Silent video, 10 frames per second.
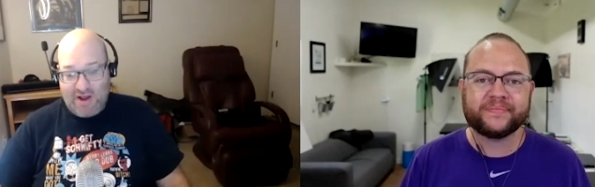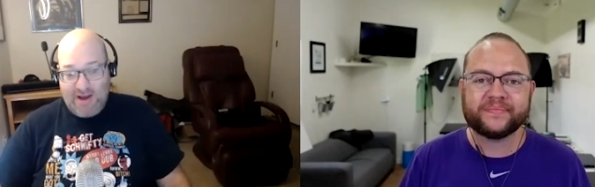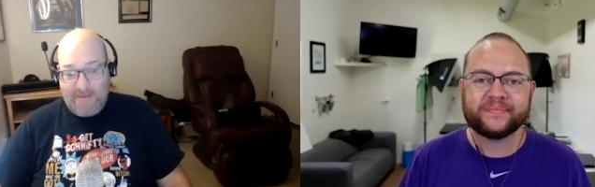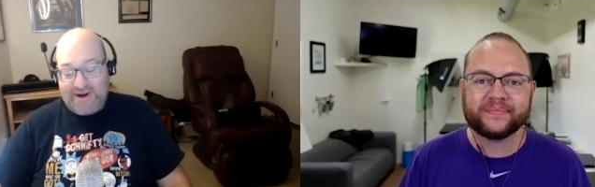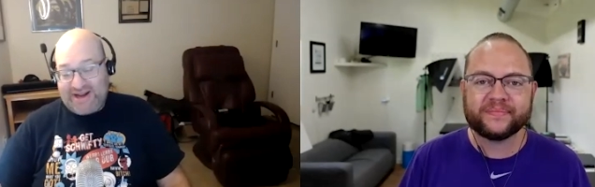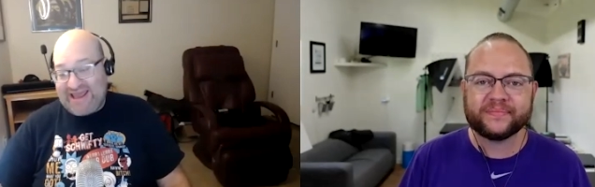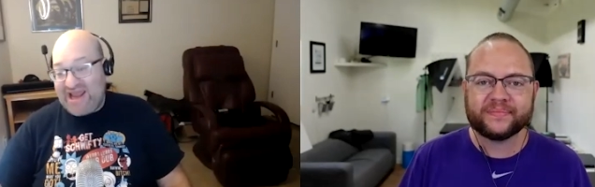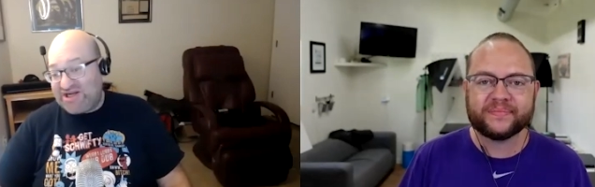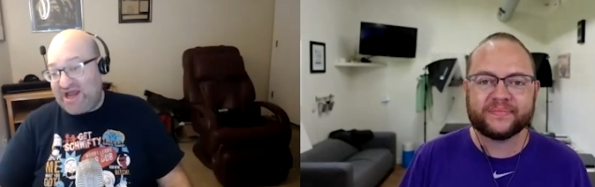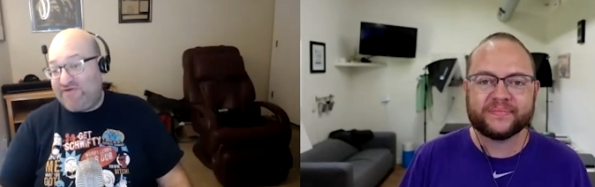Speaker 1: but
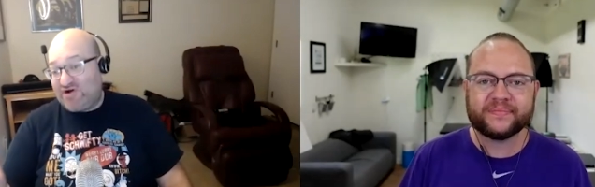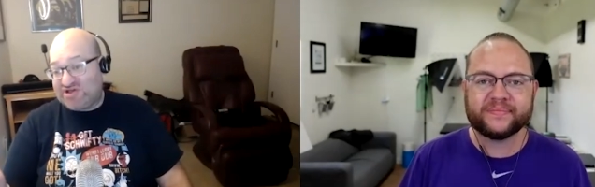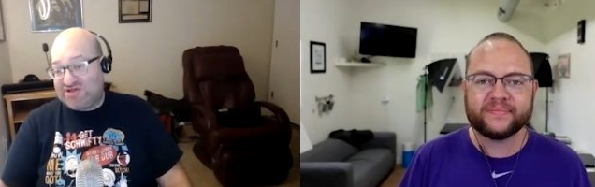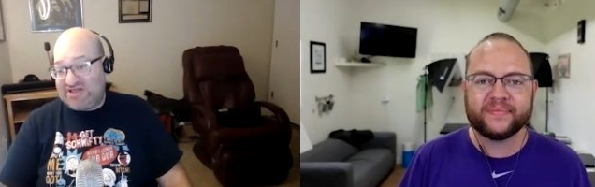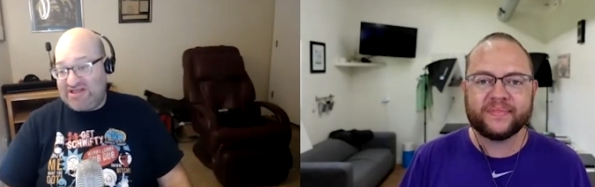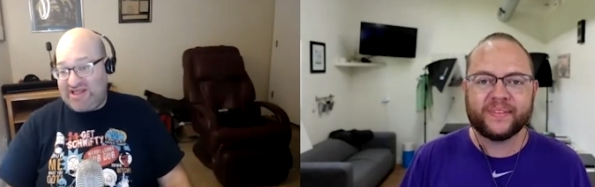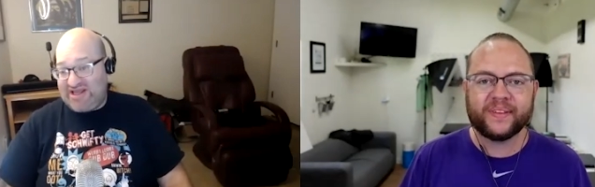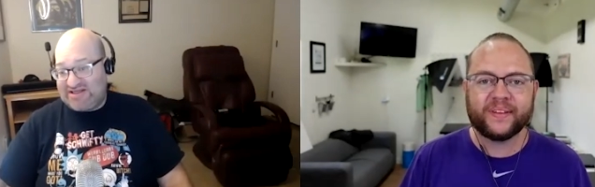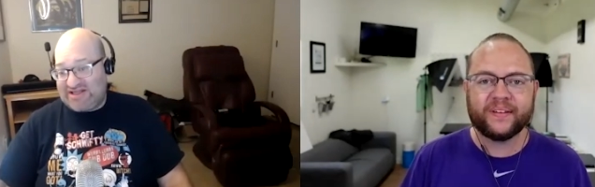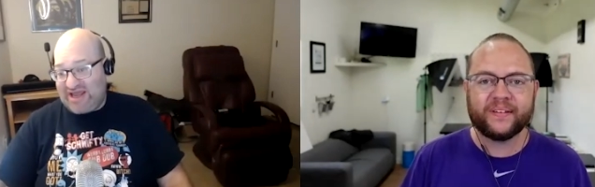occasionally I've also seen
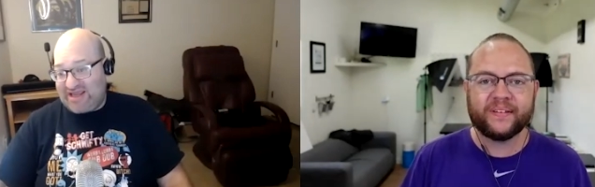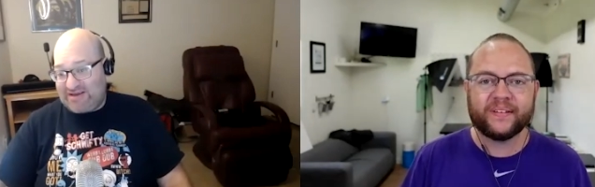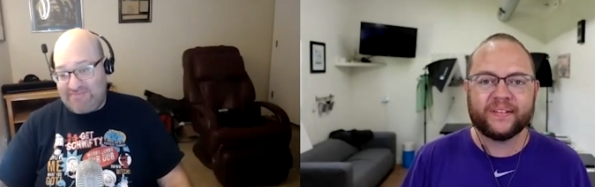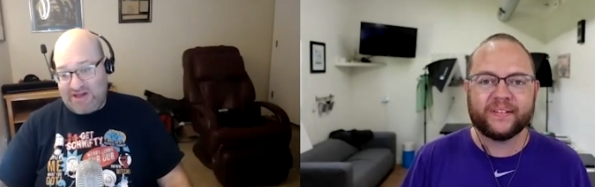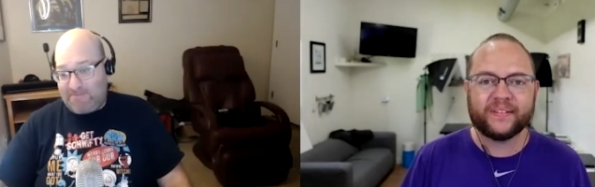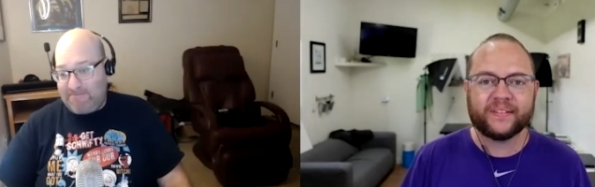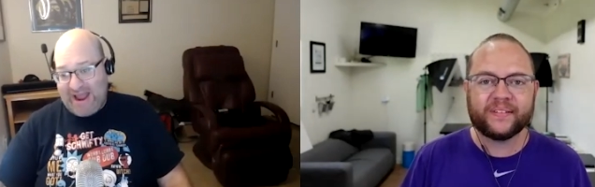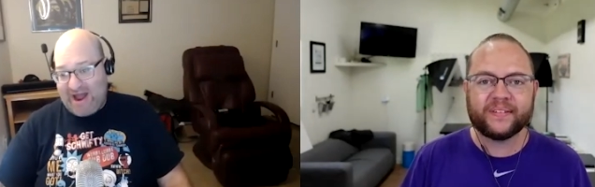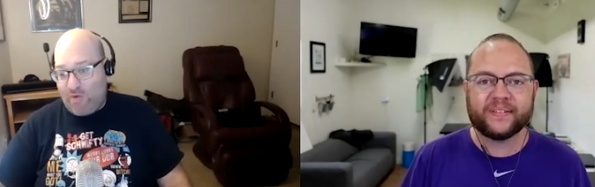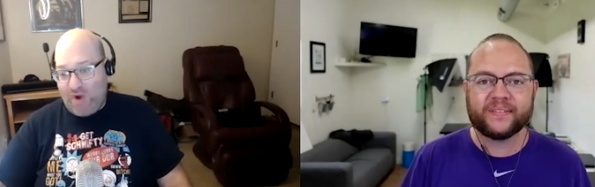things like you know
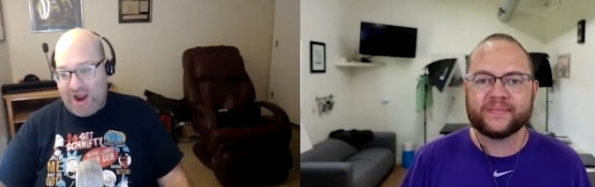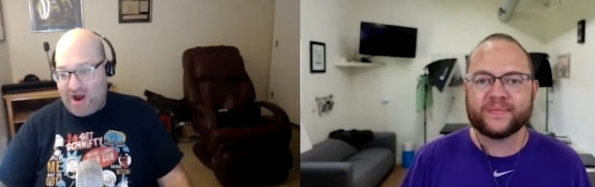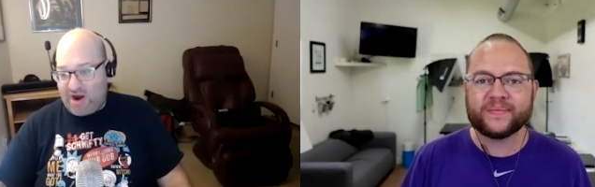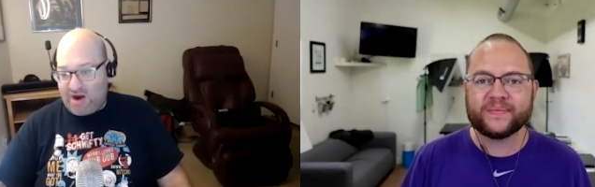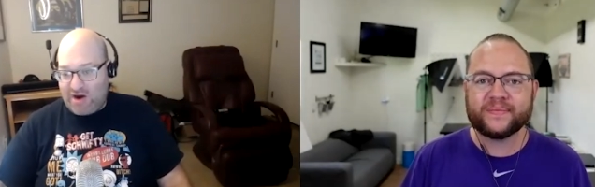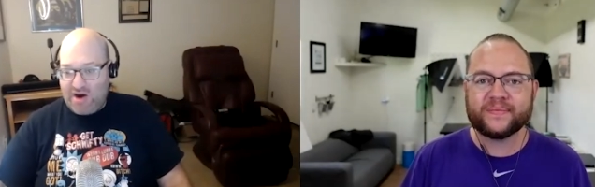malware,